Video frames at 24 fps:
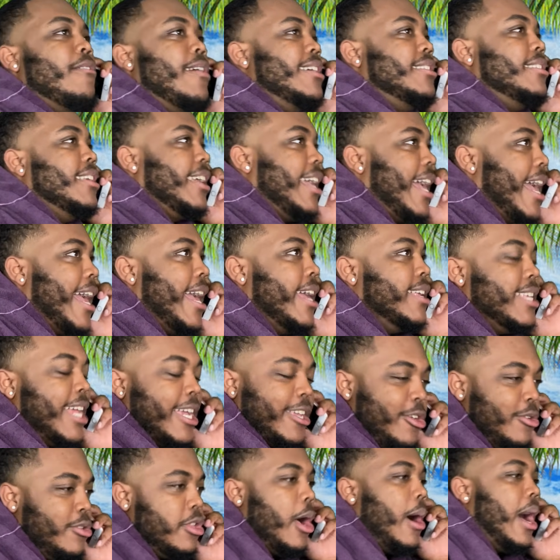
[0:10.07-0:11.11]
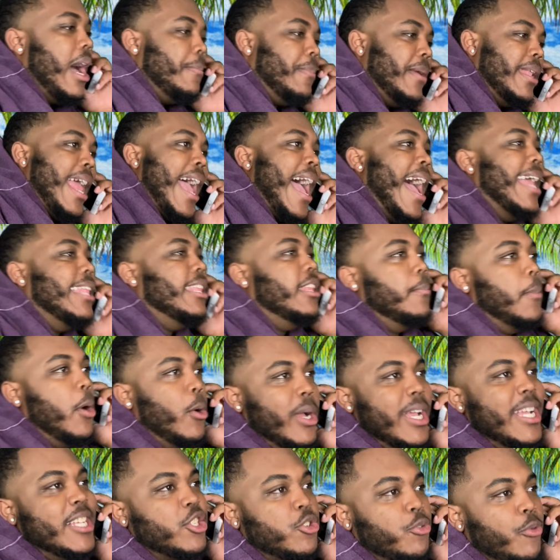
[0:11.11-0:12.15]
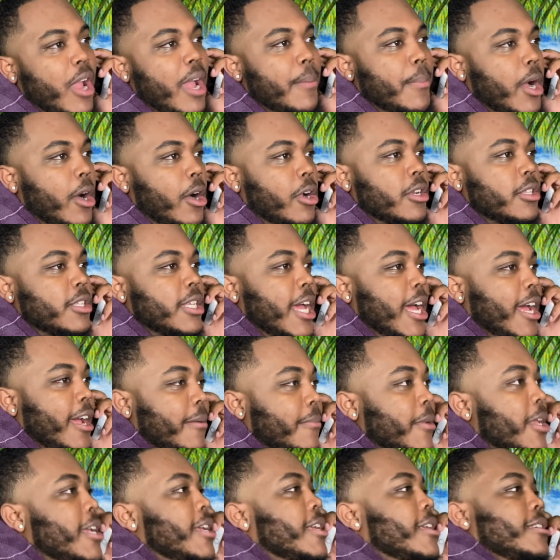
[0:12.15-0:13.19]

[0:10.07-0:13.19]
Raising Cane. Like, you know, I've been adding them on Instagram all the time.